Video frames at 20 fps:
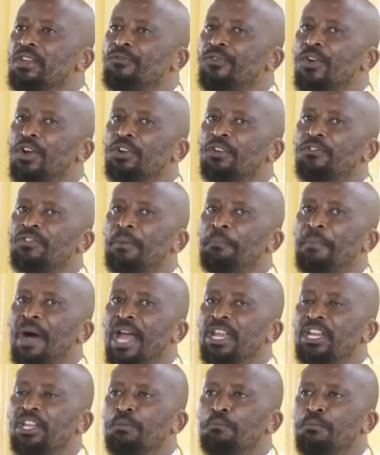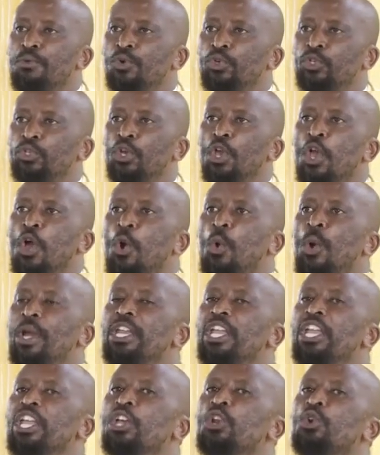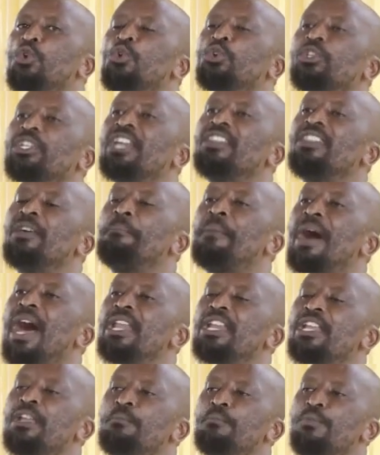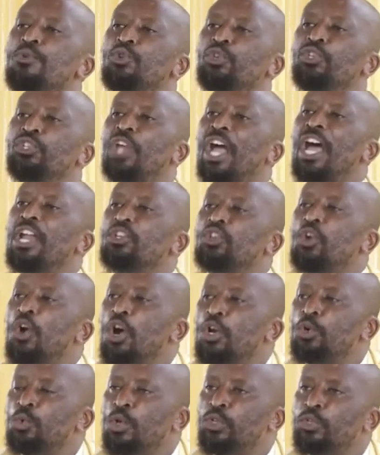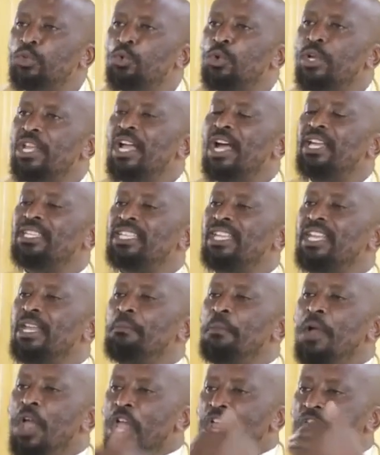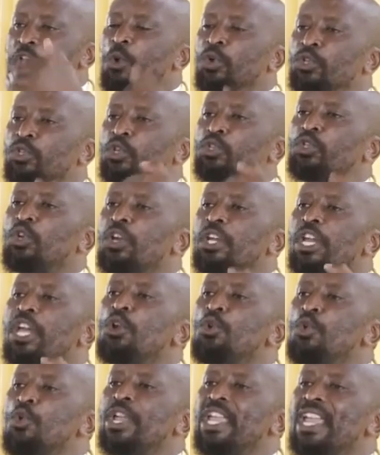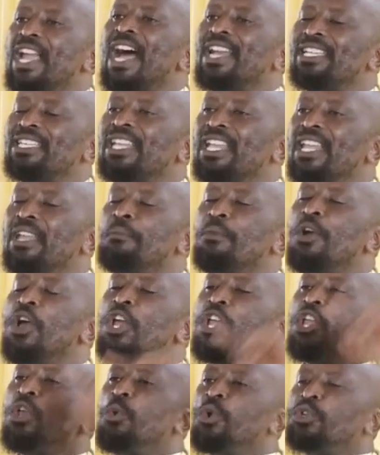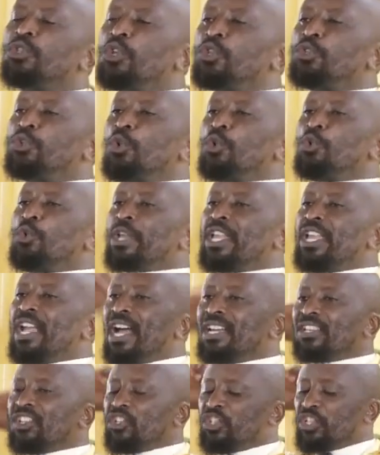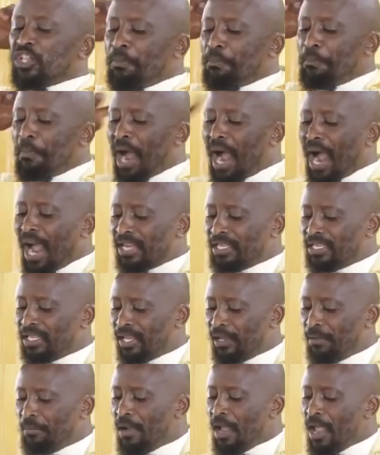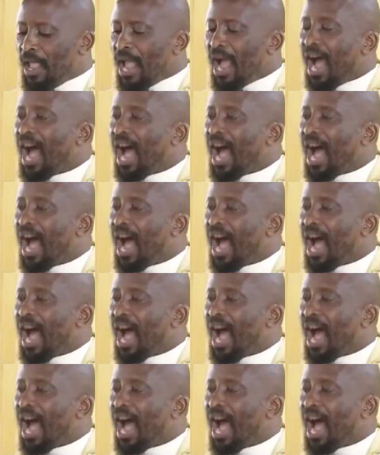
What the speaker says: in front of the burning bush, when he looked at the burning bush and God was looking at him, he was not only looking at him, he was also looking at the sheep behind him.